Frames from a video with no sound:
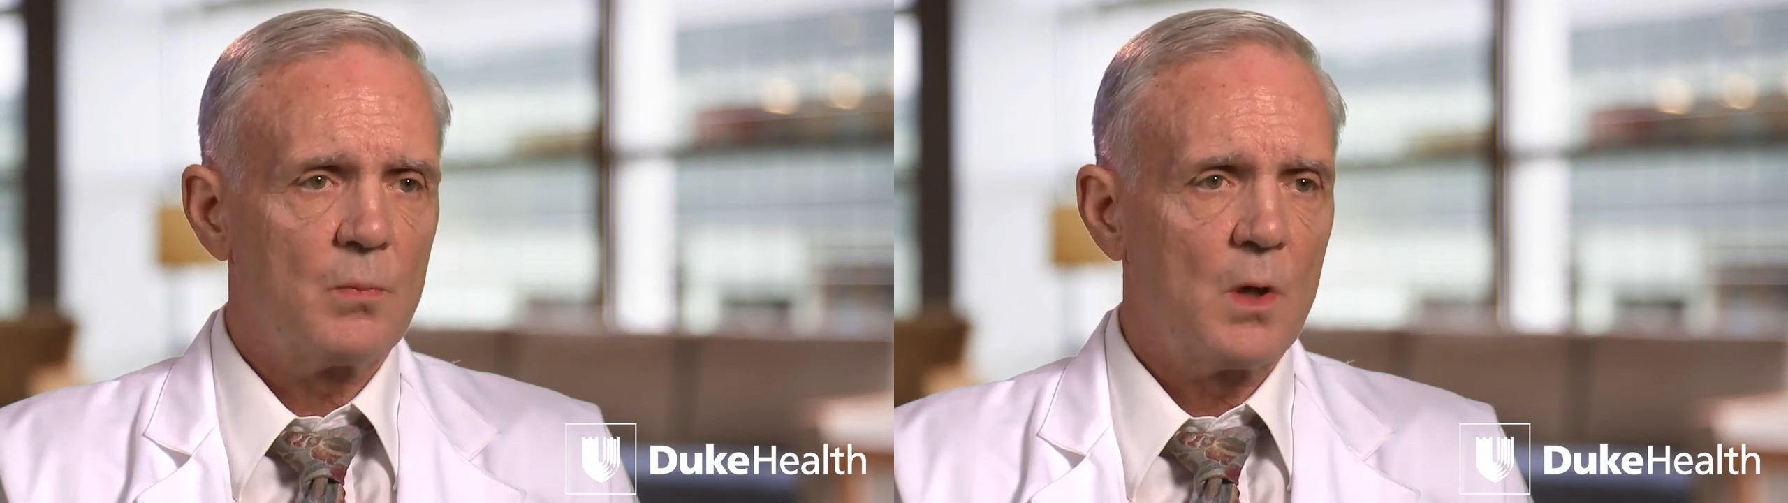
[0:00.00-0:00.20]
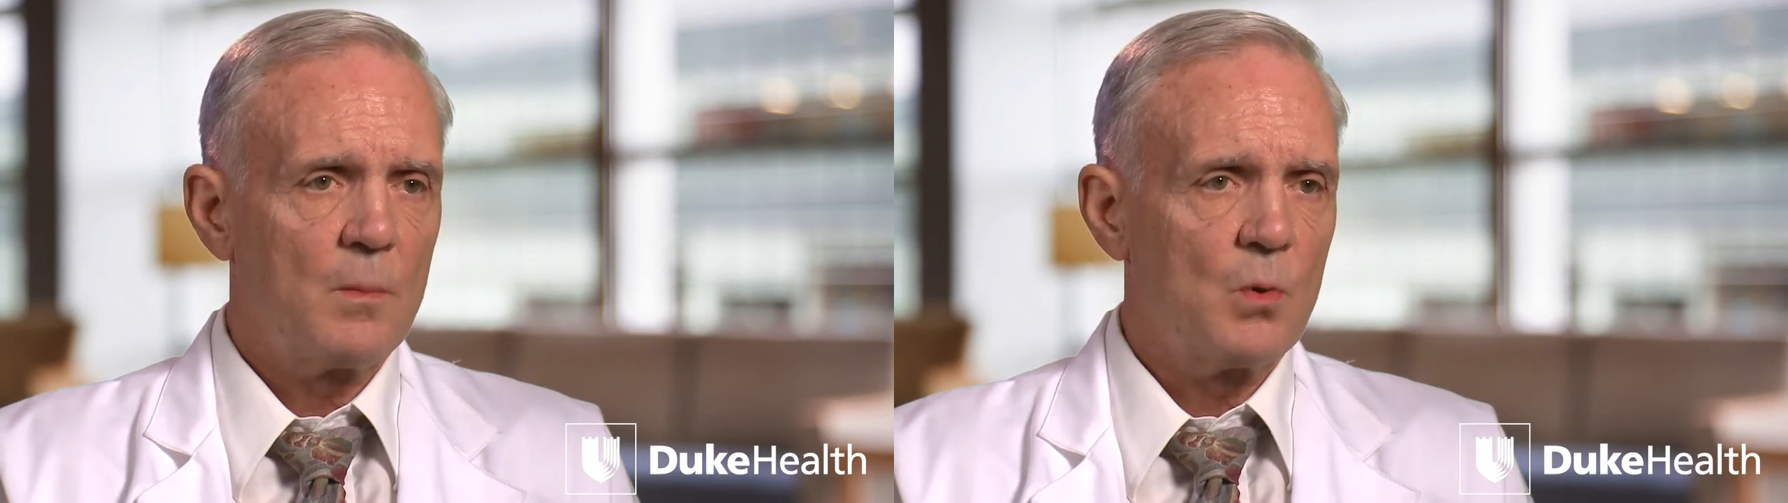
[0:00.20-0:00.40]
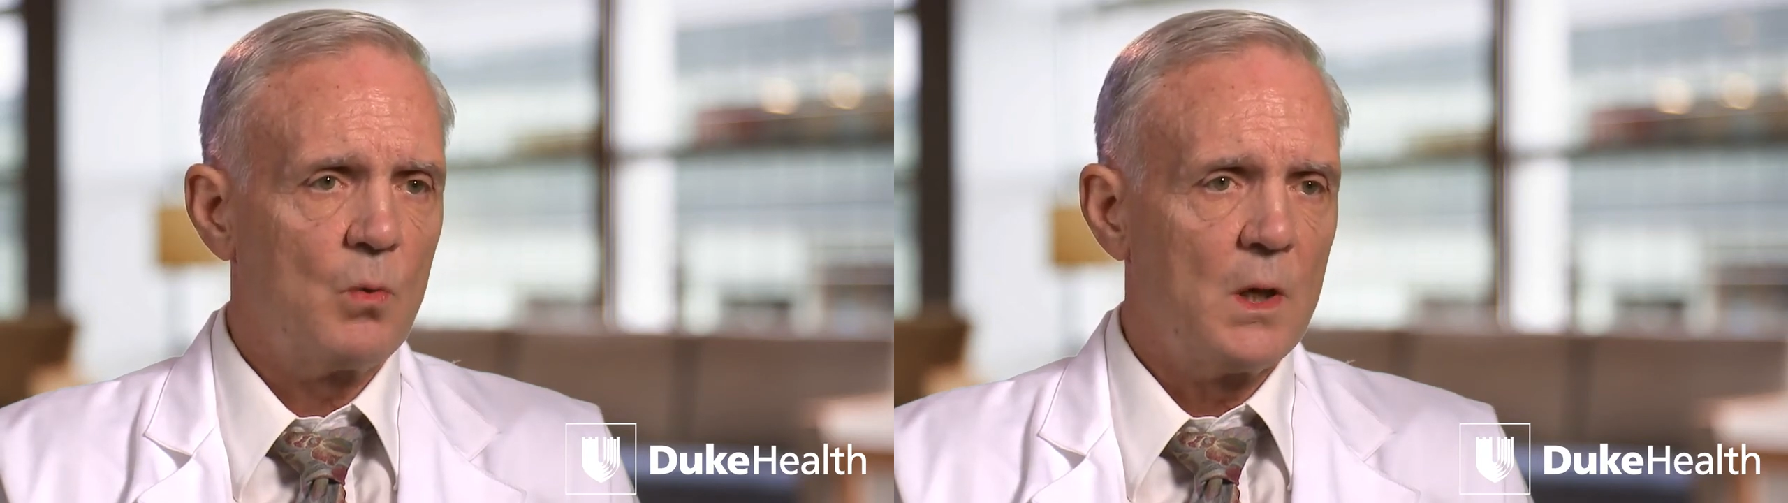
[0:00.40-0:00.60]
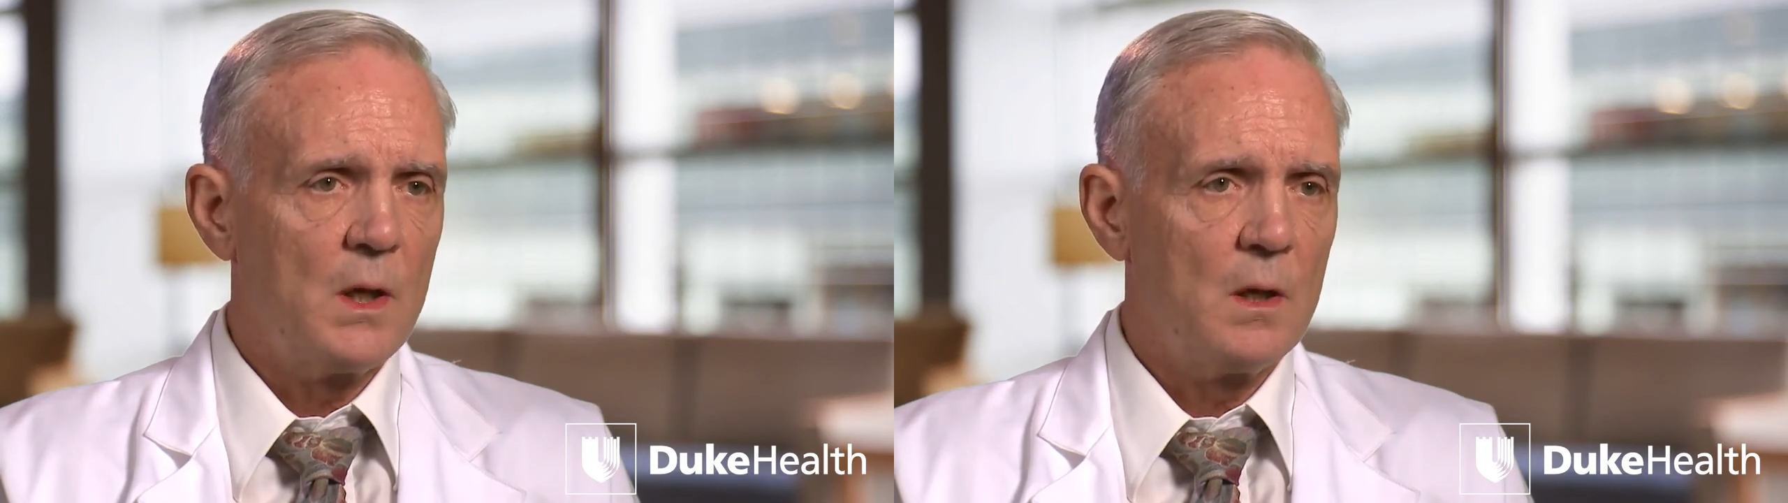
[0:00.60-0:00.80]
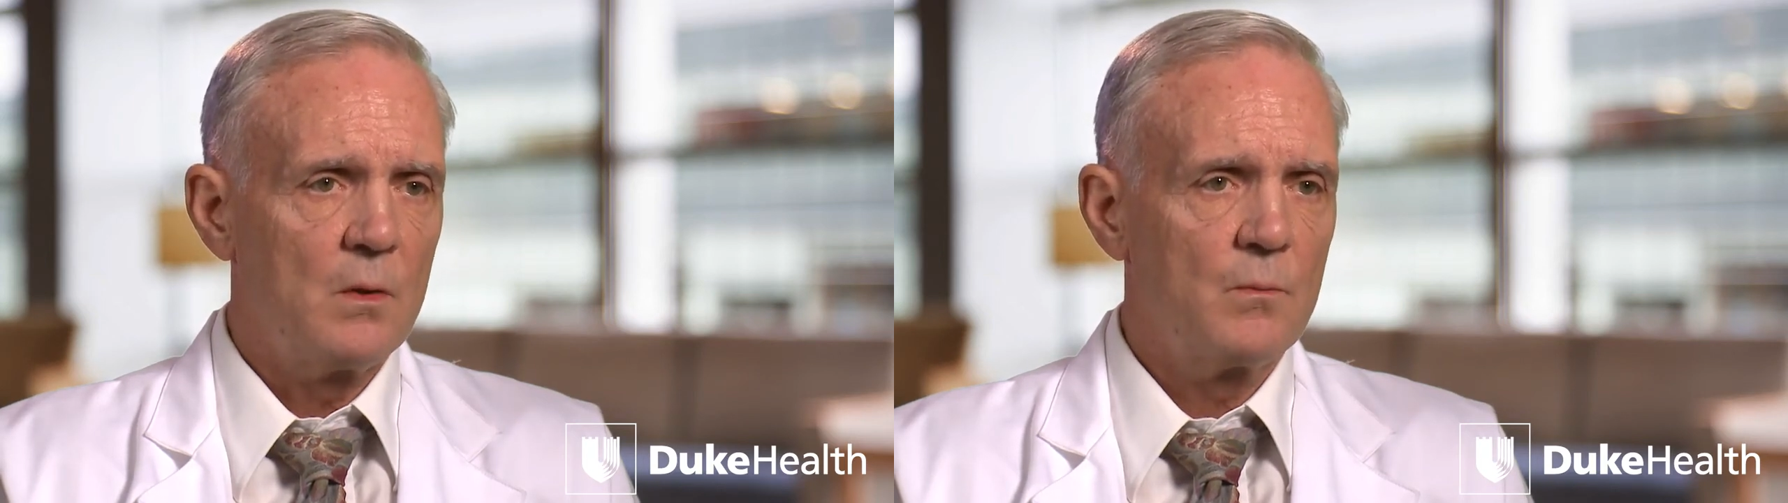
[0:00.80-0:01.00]
proper
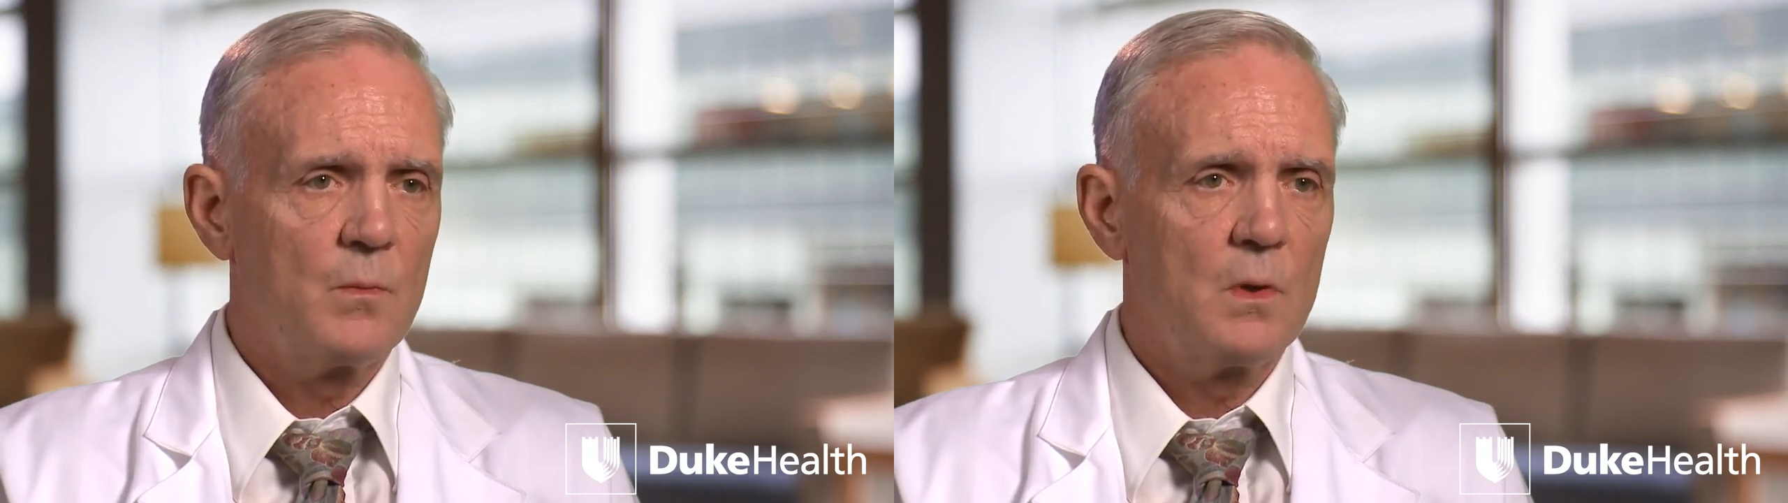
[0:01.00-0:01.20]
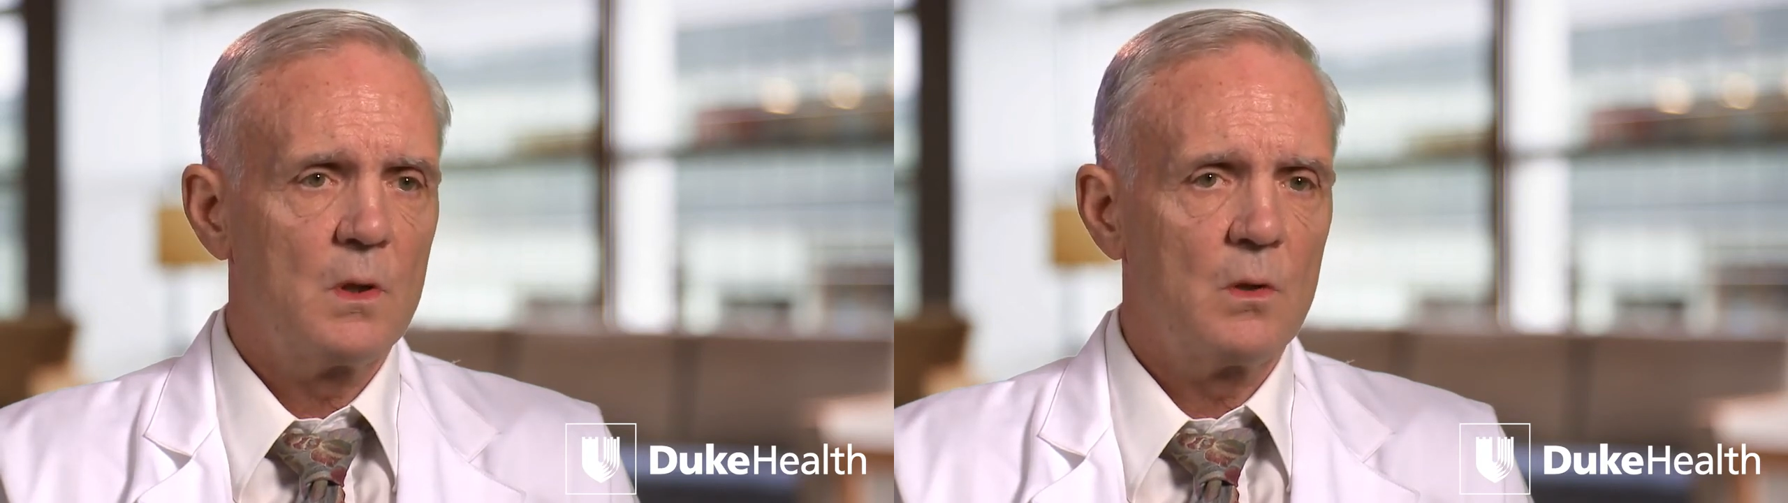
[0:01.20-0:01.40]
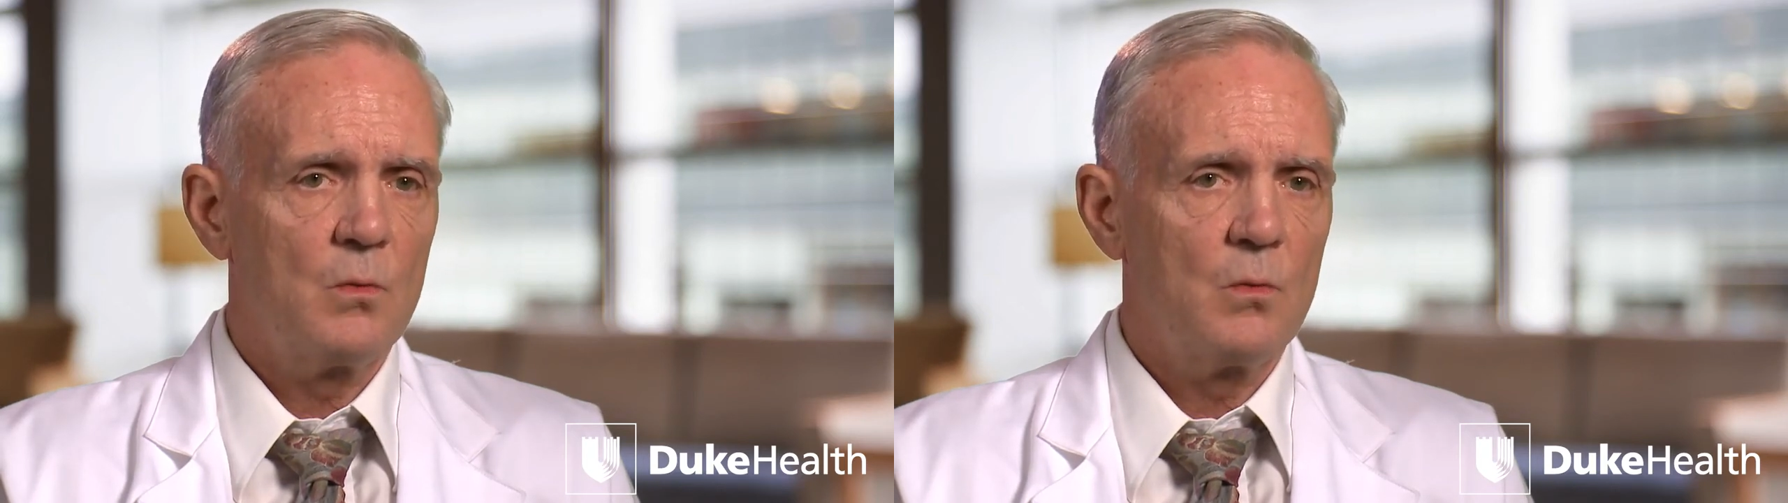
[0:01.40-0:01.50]
way uh,